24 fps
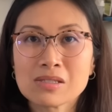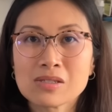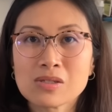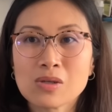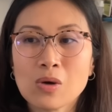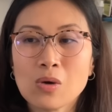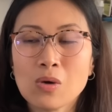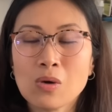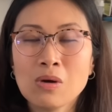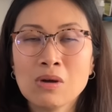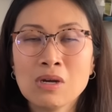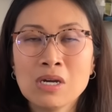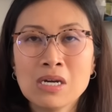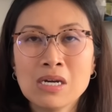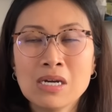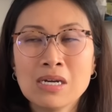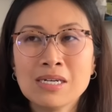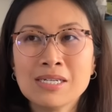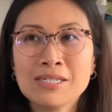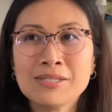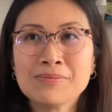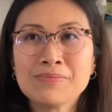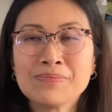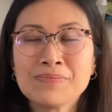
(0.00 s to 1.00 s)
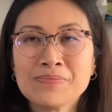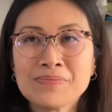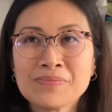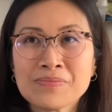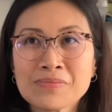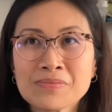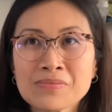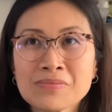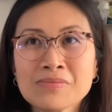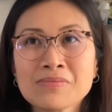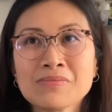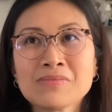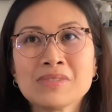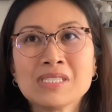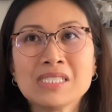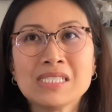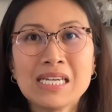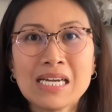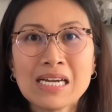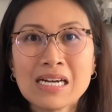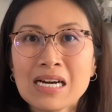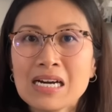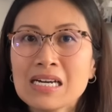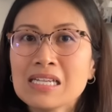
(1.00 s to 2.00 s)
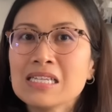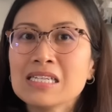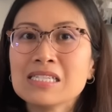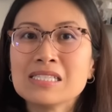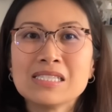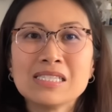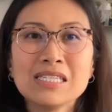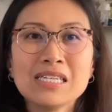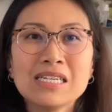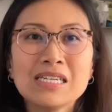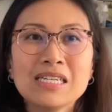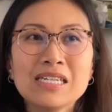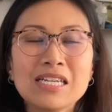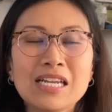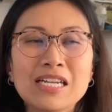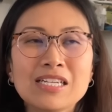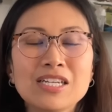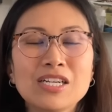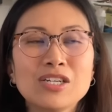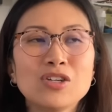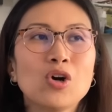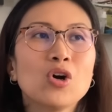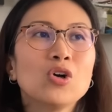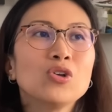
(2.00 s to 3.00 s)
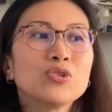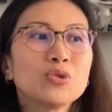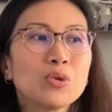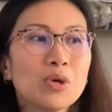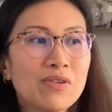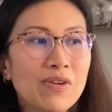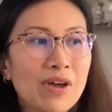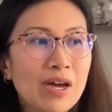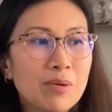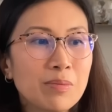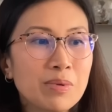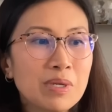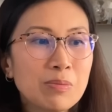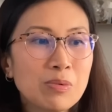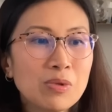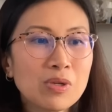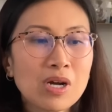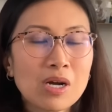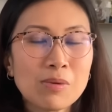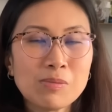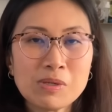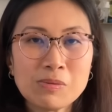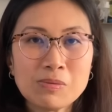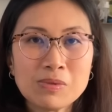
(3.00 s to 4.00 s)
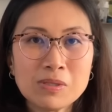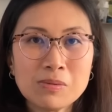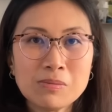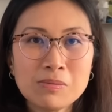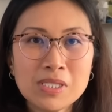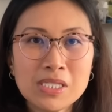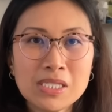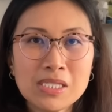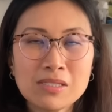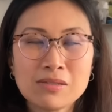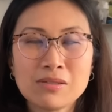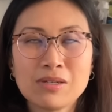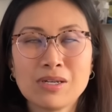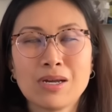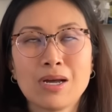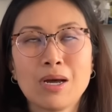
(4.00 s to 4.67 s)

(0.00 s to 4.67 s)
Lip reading: So yeah, and also I've had people come up to me,